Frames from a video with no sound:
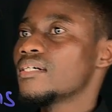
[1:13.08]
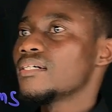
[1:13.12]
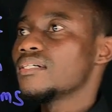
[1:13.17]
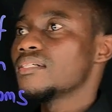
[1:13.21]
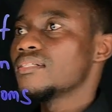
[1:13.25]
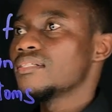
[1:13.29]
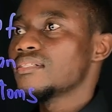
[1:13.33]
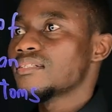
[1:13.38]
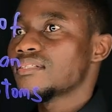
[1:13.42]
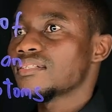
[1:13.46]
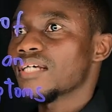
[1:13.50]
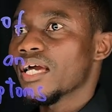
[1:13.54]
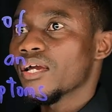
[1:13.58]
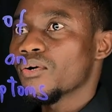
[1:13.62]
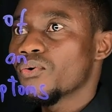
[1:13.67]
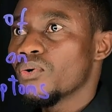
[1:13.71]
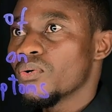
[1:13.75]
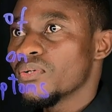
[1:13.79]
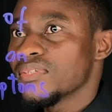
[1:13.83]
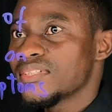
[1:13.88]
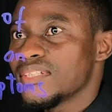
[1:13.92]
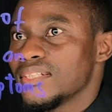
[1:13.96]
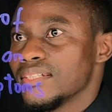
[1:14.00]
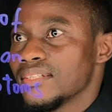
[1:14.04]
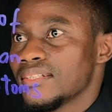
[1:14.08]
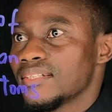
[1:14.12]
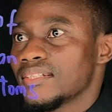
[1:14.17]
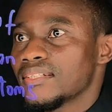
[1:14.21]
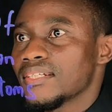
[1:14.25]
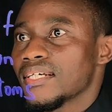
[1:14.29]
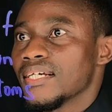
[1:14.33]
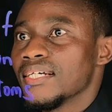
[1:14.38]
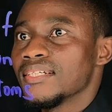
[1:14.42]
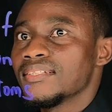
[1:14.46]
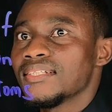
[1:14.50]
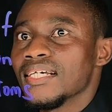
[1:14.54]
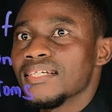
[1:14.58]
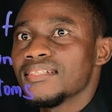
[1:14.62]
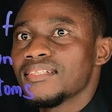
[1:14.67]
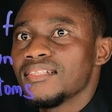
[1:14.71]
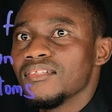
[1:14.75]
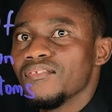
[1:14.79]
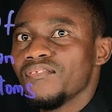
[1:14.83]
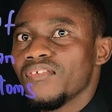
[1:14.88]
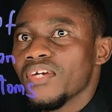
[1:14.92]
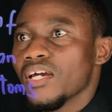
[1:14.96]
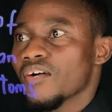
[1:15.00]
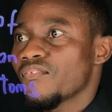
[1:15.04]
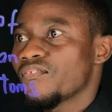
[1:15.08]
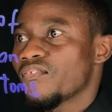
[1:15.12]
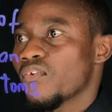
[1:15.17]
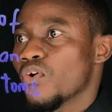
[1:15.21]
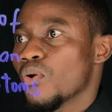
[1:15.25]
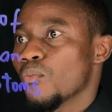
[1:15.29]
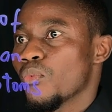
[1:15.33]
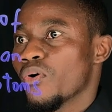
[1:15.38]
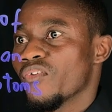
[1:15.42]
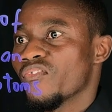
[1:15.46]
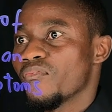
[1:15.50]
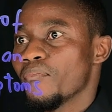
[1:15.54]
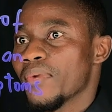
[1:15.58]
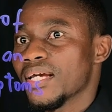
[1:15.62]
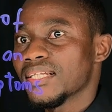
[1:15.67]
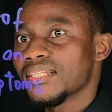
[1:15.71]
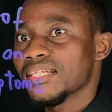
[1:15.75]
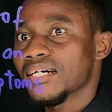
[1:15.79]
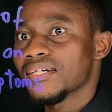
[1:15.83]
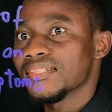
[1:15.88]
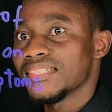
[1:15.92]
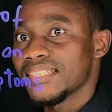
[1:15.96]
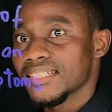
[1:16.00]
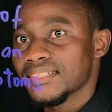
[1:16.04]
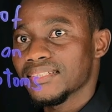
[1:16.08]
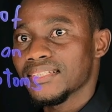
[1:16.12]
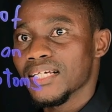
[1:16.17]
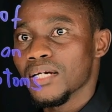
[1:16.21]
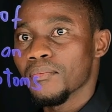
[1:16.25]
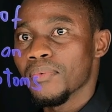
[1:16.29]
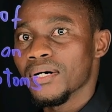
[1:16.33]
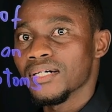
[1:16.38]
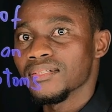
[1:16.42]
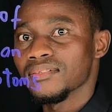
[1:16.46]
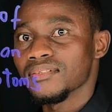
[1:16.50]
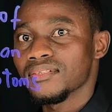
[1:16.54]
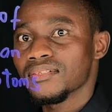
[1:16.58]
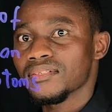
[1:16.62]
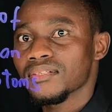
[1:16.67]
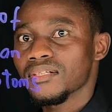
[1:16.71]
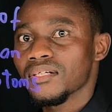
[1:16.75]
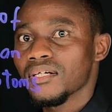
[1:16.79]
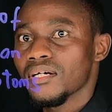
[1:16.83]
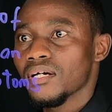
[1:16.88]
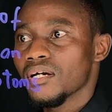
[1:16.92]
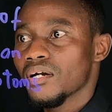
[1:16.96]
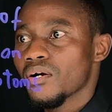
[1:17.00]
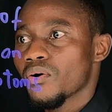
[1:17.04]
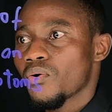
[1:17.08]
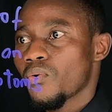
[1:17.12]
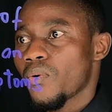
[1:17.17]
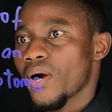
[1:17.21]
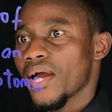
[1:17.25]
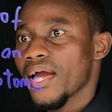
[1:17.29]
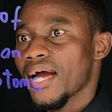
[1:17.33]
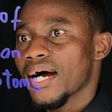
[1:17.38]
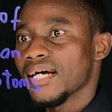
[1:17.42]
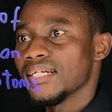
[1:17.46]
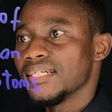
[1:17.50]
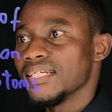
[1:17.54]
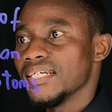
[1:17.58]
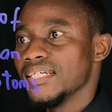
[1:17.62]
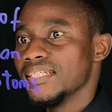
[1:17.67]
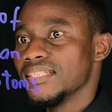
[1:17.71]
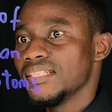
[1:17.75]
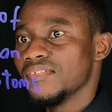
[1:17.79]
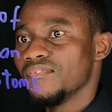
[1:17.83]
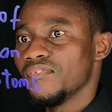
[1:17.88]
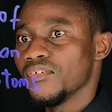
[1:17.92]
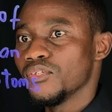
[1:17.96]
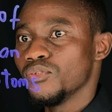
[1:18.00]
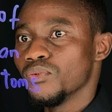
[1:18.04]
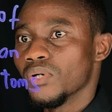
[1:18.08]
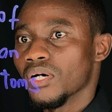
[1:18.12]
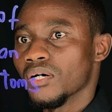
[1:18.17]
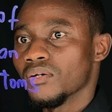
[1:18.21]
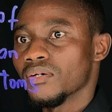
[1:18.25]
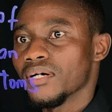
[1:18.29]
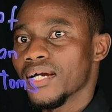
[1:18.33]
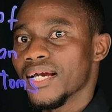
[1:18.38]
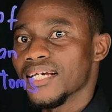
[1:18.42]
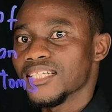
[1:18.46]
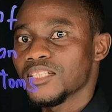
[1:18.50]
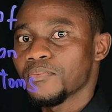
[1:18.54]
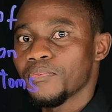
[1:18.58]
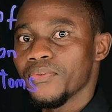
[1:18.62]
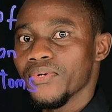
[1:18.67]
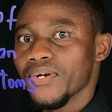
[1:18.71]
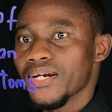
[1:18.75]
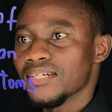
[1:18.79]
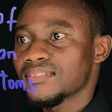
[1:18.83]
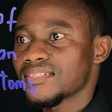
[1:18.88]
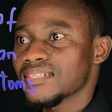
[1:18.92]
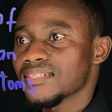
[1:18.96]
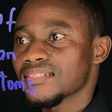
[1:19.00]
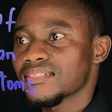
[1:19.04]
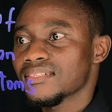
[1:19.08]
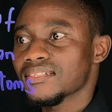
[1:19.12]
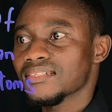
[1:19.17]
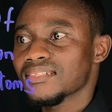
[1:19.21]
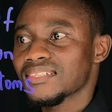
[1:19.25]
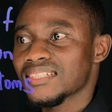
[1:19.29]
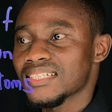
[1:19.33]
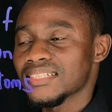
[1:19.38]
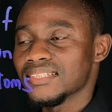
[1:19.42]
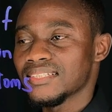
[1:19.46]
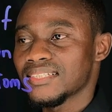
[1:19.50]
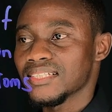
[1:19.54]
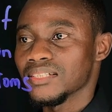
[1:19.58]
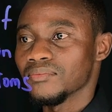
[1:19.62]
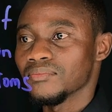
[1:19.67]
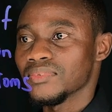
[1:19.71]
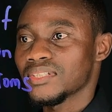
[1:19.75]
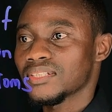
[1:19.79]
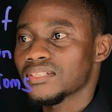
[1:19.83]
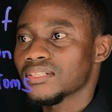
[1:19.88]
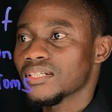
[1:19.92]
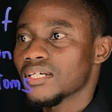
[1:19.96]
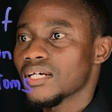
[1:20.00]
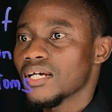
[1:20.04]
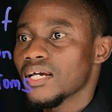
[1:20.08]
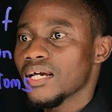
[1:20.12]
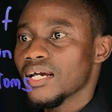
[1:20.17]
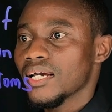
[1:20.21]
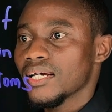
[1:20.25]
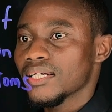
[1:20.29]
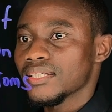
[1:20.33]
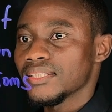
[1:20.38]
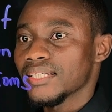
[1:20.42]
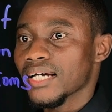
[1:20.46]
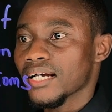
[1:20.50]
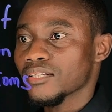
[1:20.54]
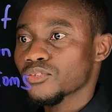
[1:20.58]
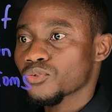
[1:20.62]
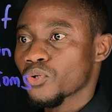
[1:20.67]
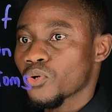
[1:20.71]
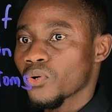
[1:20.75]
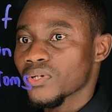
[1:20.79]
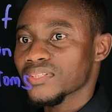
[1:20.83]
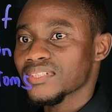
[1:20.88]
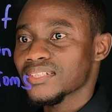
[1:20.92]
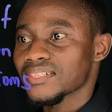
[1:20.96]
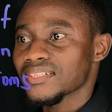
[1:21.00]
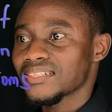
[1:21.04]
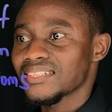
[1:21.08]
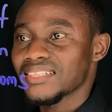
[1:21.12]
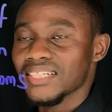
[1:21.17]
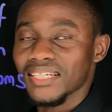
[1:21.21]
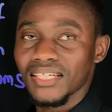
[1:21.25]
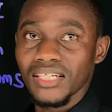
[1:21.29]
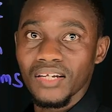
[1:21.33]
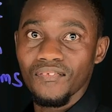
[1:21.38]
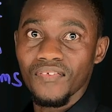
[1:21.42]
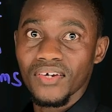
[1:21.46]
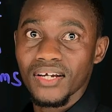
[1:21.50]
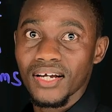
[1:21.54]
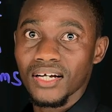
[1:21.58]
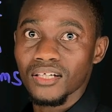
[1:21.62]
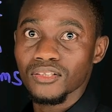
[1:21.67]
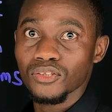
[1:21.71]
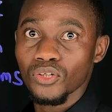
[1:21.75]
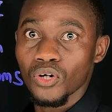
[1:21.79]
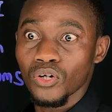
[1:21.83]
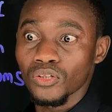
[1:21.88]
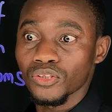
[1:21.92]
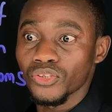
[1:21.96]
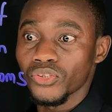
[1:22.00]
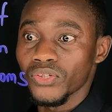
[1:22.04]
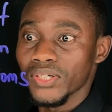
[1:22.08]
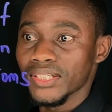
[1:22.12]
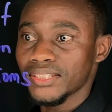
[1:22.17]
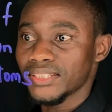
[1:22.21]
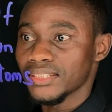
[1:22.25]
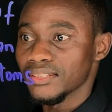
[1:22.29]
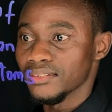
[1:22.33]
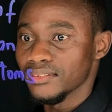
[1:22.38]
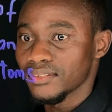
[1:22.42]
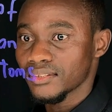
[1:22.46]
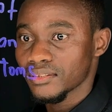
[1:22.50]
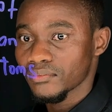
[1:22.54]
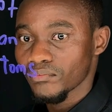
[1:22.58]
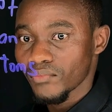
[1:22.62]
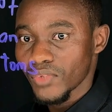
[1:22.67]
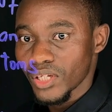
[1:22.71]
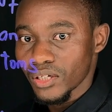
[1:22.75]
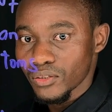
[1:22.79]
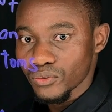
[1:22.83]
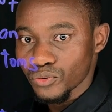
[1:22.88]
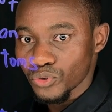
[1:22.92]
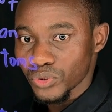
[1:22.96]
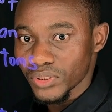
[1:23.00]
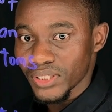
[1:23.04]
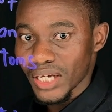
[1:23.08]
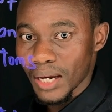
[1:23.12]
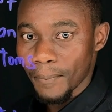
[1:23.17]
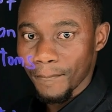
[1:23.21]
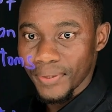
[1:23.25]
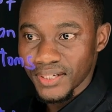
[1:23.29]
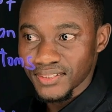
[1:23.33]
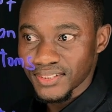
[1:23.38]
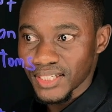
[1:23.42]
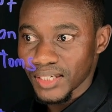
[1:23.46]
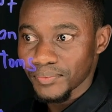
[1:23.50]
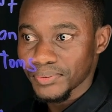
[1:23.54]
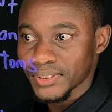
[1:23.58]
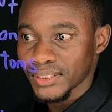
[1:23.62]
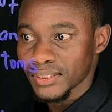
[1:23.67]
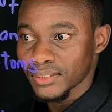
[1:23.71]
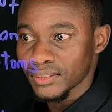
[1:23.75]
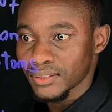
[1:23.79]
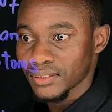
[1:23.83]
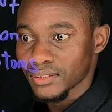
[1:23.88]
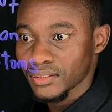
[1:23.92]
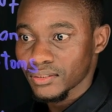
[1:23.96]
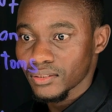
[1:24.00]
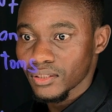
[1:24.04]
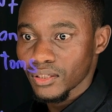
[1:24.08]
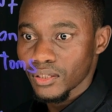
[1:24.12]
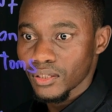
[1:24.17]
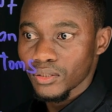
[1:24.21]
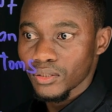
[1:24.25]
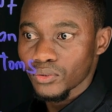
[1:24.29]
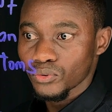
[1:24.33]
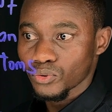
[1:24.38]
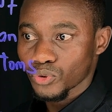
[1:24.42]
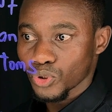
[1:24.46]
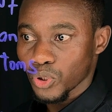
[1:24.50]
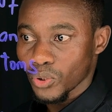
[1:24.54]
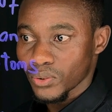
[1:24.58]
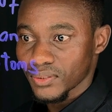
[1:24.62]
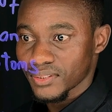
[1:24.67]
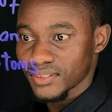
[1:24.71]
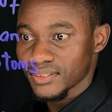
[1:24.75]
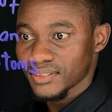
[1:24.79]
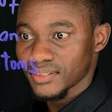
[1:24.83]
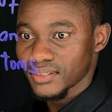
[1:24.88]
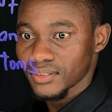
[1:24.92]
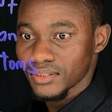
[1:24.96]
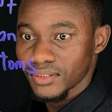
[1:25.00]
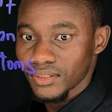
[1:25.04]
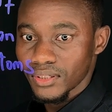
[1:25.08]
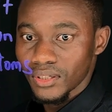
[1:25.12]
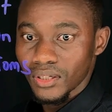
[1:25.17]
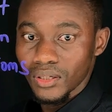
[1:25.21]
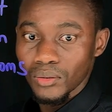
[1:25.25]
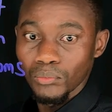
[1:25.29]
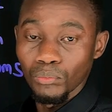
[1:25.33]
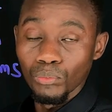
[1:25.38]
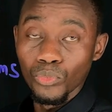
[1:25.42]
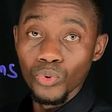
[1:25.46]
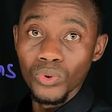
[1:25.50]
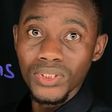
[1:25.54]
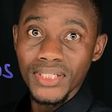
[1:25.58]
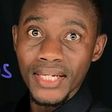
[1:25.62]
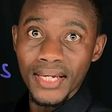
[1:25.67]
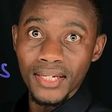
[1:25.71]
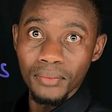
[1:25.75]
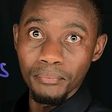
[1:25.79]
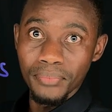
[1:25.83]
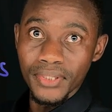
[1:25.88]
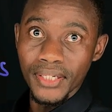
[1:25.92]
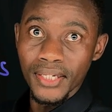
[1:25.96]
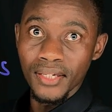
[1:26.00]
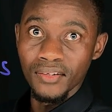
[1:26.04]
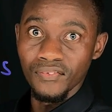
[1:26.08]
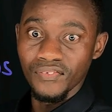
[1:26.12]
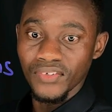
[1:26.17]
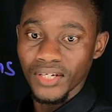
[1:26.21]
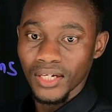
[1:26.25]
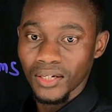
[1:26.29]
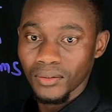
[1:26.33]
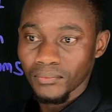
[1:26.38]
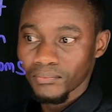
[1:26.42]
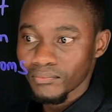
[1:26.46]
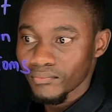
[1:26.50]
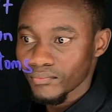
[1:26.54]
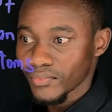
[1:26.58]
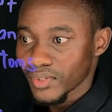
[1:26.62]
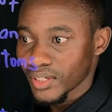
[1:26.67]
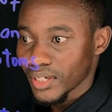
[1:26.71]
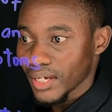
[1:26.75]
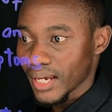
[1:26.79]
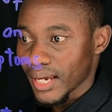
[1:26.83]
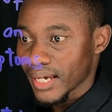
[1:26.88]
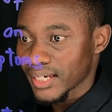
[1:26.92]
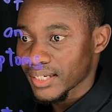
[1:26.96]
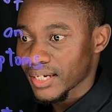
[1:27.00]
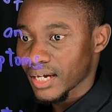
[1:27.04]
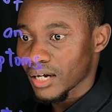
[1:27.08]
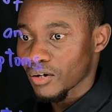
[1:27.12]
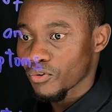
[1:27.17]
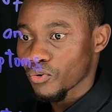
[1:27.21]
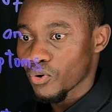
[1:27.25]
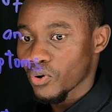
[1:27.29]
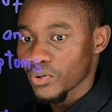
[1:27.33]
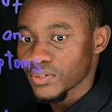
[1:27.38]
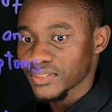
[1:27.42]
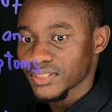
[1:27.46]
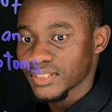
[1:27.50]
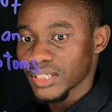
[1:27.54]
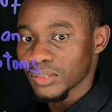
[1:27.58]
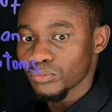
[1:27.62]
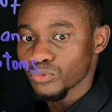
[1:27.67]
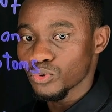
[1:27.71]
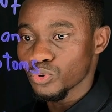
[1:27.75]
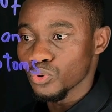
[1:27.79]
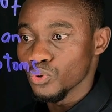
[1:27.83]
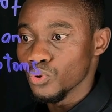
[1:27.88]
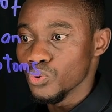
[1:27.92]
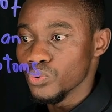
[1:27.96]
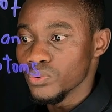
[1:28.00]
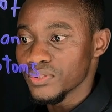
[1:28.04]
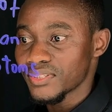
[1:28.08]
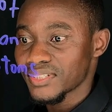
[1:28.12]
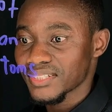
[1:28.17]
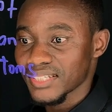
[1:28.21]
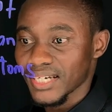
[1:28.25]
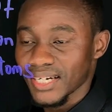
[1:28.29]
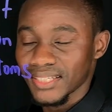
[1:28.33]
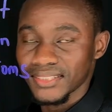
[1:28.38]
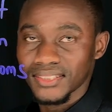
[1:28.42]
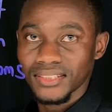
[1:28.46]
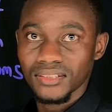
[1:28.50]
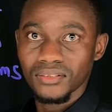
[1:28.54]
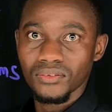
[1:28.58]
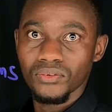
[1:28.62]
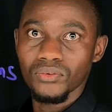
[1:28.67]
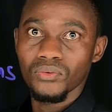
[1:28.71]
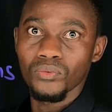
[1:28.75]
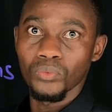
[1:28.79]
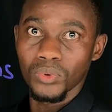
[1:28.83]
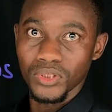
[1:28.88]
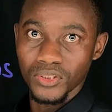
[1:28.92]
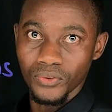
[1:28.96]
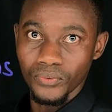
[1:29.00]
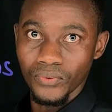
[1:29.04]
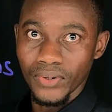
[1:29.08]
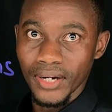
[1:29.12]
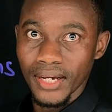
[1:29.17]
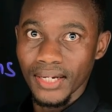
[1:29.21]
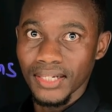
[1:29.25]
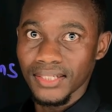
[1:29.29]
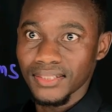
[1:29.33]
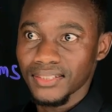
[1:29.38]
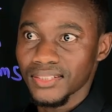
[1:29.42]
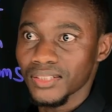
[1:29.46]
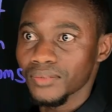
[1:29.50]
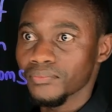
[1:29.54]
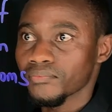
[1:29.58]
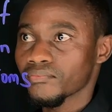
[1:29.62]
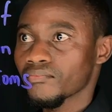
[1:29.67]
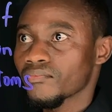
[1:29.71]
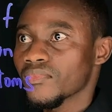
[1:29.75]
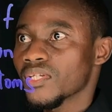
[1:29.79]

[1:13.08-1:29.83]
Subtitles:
psychosis is a severe form of mental disturbance where an individual experiences symptoms that causes significant alterations to their perceptions, thoughts, mood, and behavior, and can cause them to lose touch with reality.